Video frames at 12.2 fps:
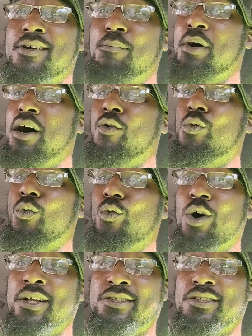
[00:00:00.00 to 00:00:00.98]
about
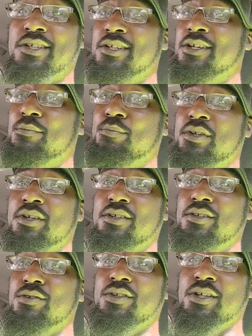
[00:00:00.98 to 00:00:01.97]
what's going to be
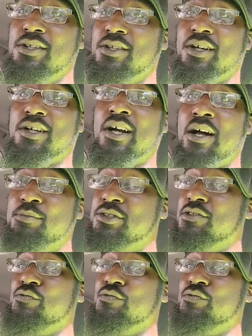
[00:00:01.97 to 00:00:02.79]
you need to accomplish.